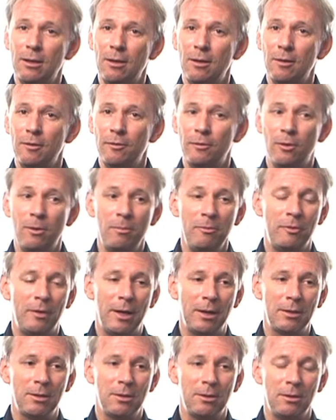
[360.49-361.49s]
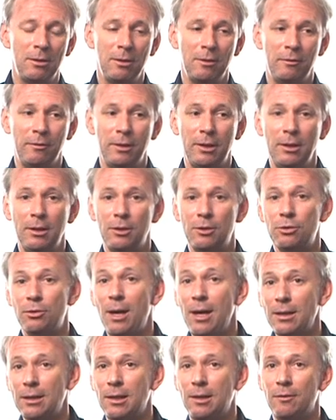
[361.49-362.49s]
uh, form factor and very
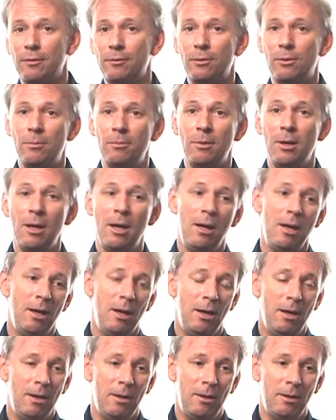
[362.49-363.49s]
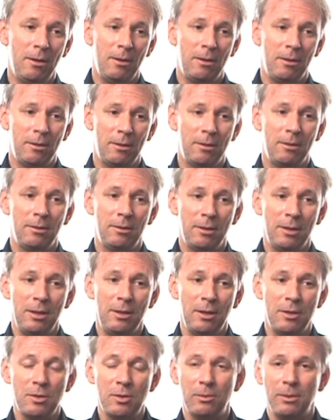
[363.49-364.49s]
attractive form uh, uh
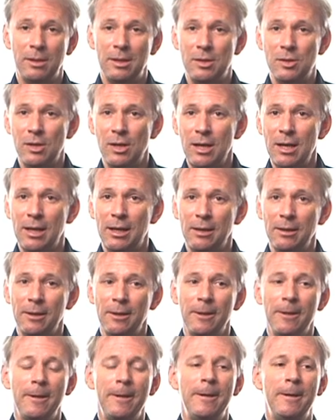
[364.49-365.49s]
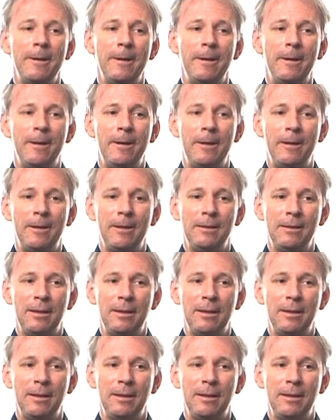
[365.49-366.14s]
industrial design uh,